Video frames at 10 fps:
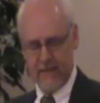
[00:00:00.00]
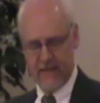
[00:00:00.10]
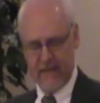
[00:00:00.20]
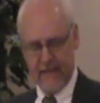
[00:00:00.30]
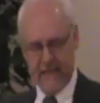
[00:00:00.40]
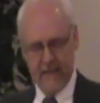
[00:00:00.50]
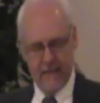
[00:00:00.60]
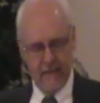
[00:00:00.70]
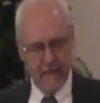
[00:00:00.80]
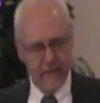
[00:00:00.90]
that the
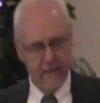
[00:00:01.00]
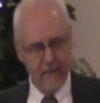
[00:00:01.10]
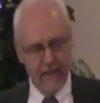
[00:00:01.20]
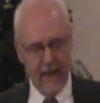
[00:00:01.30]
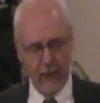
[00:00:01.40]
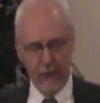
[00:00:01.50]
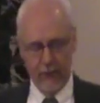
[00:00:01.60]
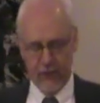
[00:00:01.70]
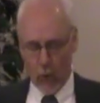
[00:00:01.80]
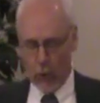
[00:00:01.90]

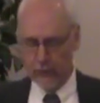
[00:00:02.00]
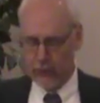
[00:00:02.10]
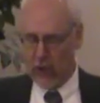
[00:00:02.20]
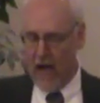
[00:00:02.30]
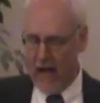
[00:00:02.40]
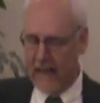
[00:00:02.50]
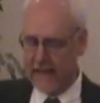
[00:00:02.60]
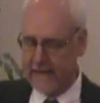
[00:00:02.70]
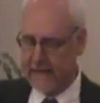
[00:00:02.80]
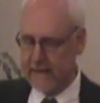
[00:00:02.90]
elder told
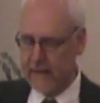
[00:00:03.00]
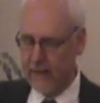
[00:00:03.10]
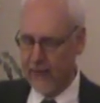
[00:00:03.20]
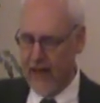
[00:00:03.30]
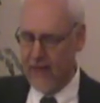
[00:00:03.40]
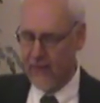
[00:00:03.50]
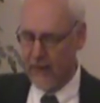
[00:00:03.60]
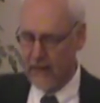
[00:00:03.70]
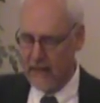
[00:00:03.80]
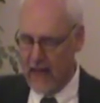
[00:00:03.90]
John that
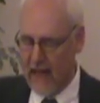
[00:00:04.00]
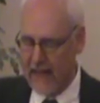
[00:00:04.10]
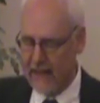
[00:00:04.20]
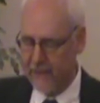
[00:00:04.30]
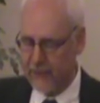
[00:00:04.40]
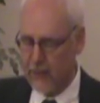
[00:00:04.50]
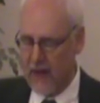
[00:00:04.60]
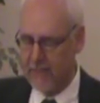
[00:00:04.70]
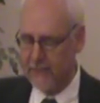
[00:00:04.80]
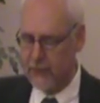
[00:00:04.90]
the lion of the
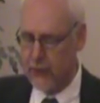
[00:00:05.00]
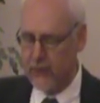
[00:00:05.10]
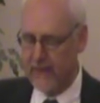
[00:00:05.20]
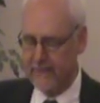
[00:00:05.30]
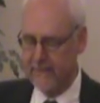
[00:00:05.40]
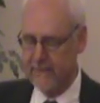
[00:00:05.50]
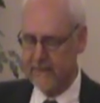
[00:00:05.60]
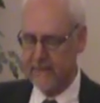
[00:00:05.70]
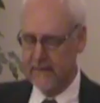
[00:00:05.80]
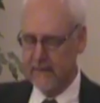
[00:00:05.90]
tribe of Judah
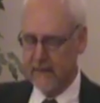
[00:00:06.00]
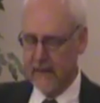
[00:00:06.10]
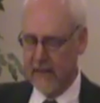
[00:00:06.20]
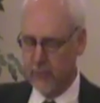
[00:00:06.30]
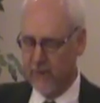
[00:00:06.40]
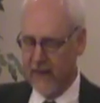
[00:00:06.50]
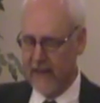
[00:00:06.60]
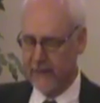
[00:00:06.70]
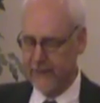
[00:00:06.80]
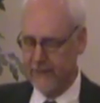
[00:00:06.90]
had
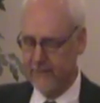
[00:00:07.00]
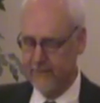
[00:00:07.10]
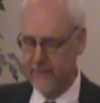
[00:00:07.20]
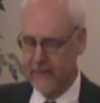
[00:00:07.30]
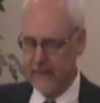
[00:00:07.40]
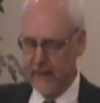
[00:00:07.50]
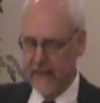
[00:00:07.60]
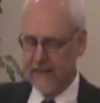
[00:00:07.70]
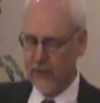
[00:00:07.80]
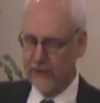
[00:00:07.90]
prevailed.
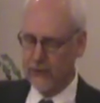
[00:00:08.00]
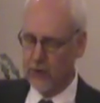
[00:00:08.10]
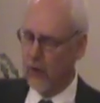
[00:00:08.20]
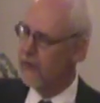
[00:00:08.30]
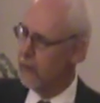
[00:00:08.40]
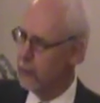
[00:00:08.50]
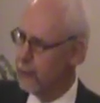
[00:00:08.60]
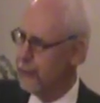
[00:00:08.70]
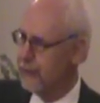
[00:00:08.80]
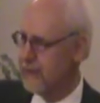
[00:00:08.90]
He's also called the
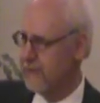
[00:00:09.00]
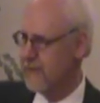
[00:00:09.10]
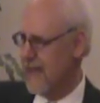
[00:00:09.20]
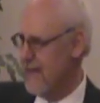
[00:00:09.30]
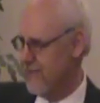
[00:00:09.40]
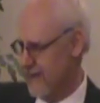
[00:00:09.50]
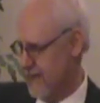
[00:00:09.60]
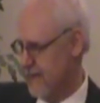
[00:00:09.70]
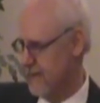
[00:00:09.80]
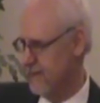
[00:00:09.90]
root of
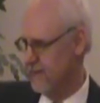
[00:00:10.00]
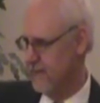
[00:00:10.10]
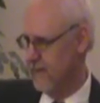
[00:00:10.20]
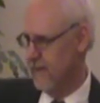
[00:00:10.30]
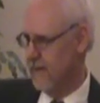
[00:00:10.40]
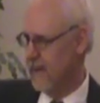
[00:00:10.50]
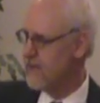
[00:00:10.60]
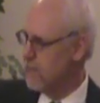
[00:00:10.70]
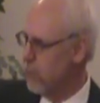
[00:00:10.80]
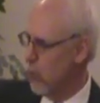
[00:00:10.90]
David.
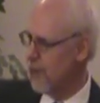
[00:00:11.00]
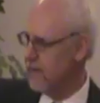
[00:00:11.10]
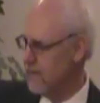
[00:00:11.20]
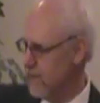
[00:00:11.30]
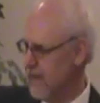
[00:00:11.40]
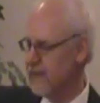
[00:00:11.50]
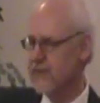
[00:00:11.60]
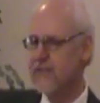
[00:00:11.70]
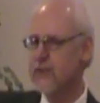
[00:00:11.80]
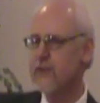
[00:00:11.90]
That's important
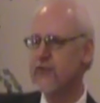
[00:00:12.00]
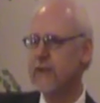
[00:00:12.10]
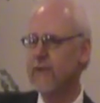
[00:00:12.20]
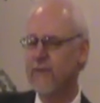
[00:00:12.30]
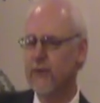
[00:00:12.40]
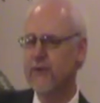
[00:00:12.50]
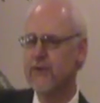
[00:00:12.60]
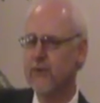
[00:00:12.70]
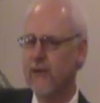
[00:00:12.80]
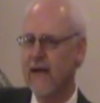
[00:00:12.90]
because he's usually referred
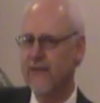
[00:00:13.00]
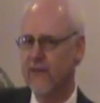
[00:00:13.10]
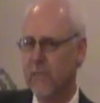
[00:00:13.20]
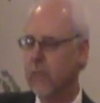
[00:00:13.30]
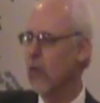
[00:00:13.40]
to as the